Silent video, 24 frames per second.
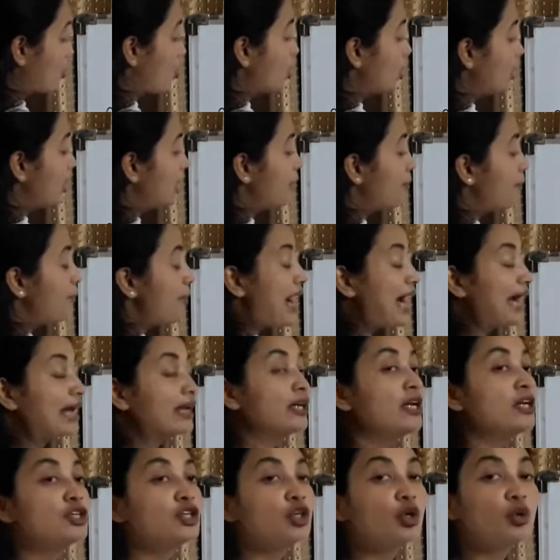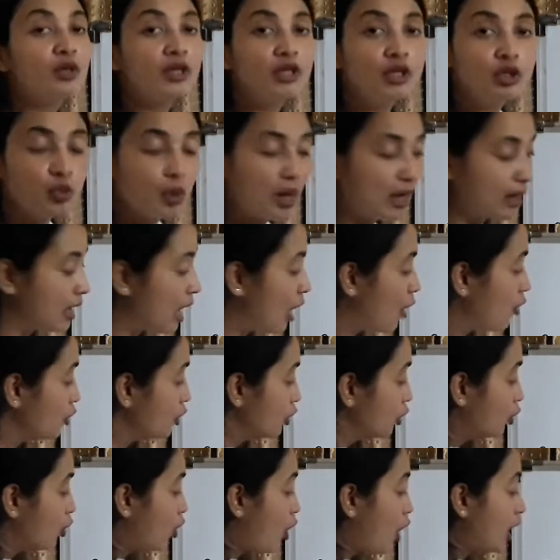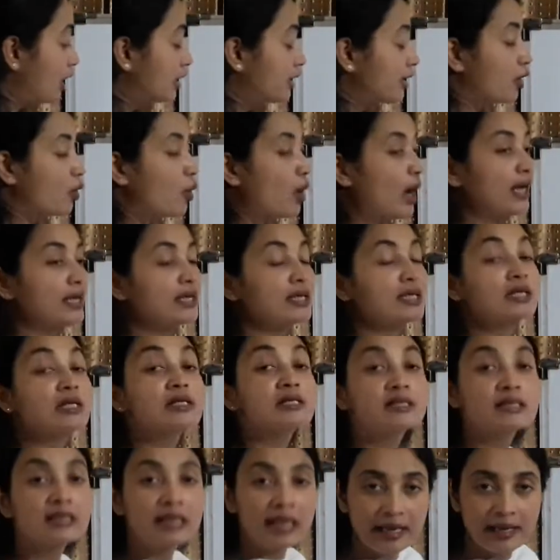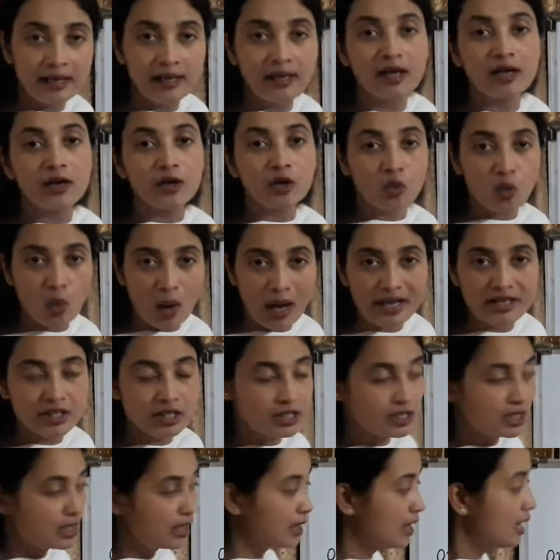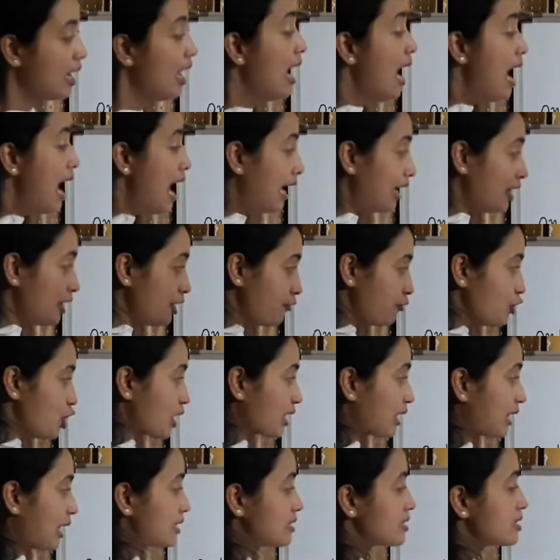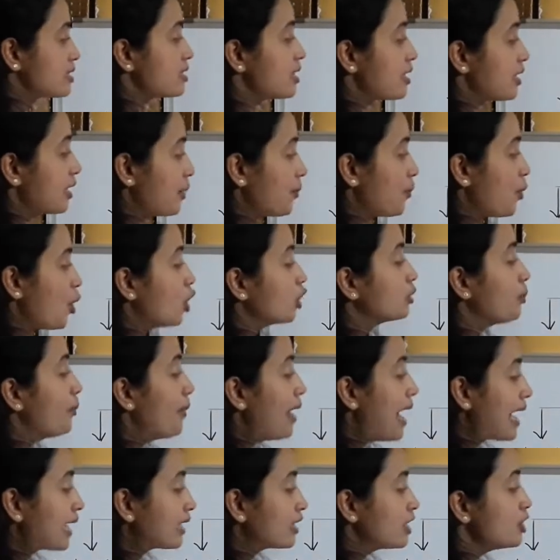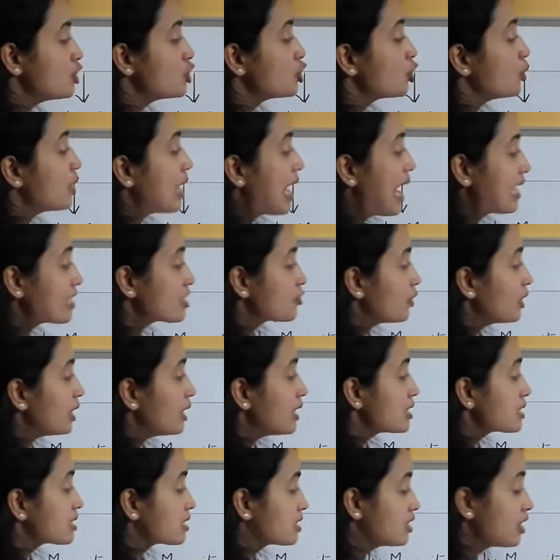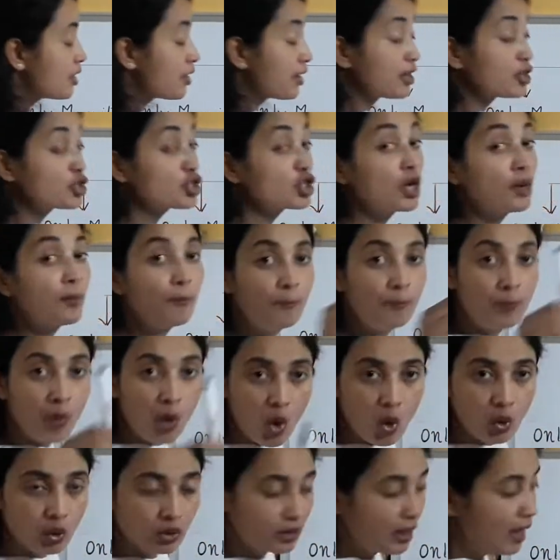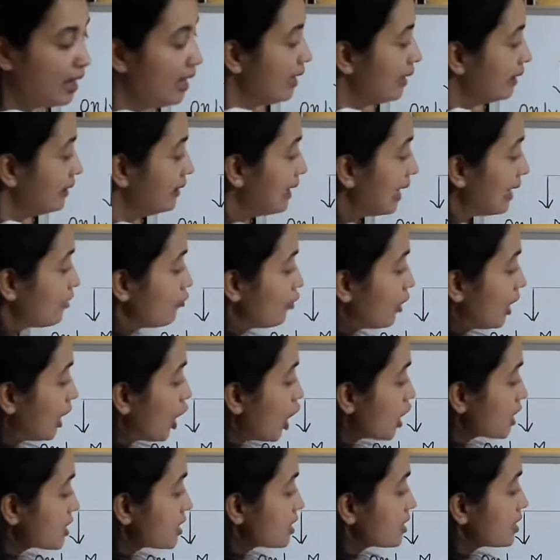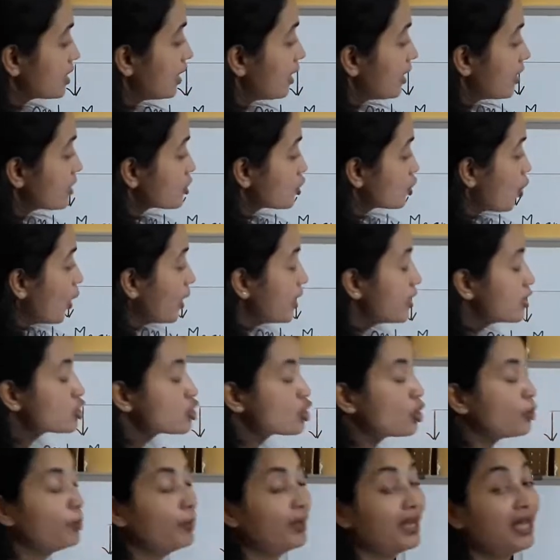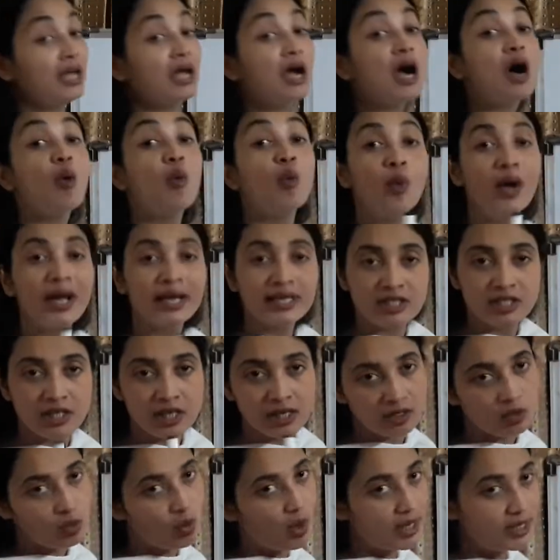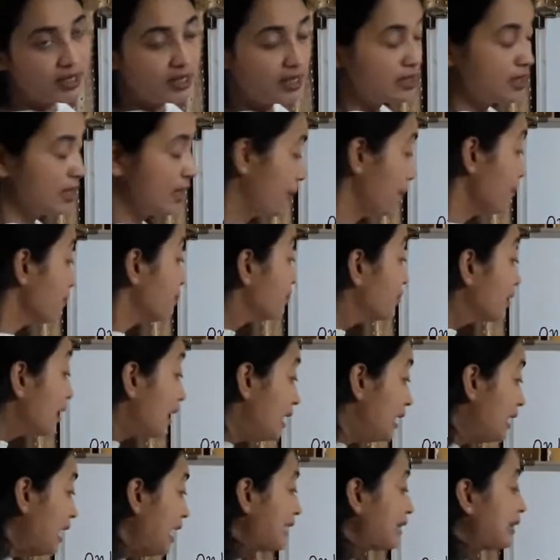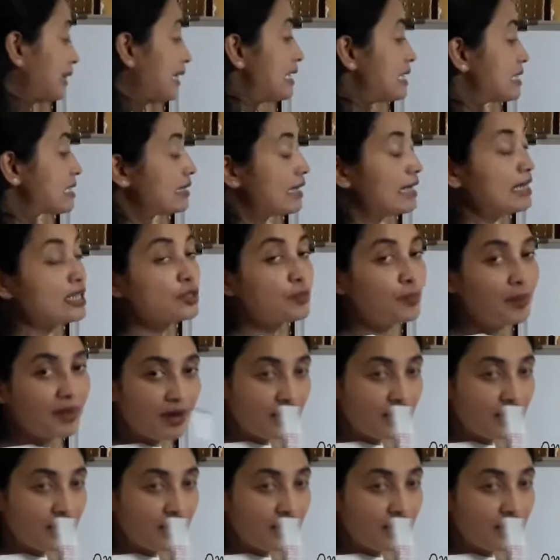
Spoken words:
only magnitude into account, you call the quantity scalar quantity. And if you are considering both magnitude as well as direction both, then velocity is going to be a vector quantity. Let these things be